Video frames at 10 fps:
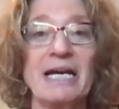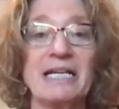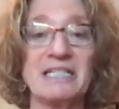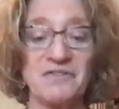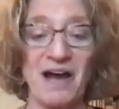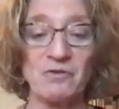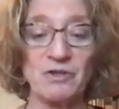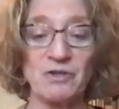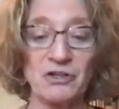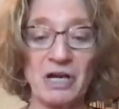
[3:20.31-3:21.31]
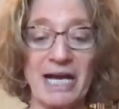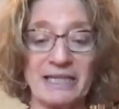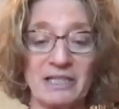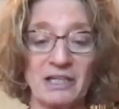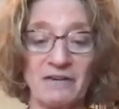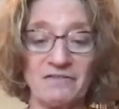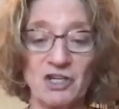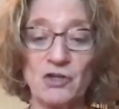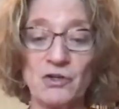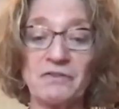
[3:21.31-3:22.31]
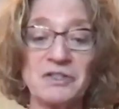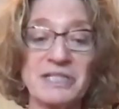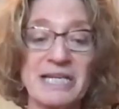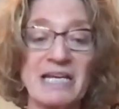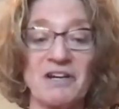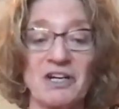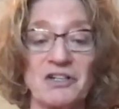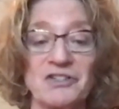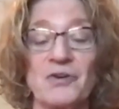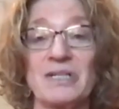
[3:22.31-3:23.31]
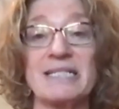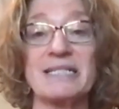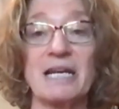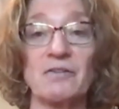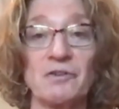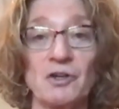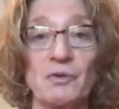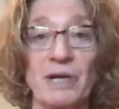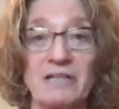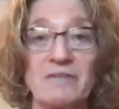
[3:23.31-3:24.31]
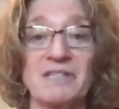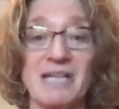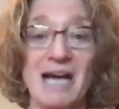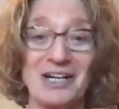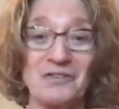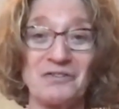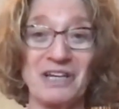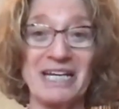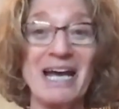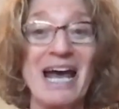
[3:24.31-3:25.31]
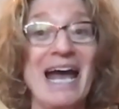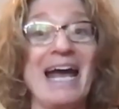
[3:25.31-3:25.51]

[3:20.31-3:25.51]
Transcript: He is founder of the University of Arizona Center for Creative Photography,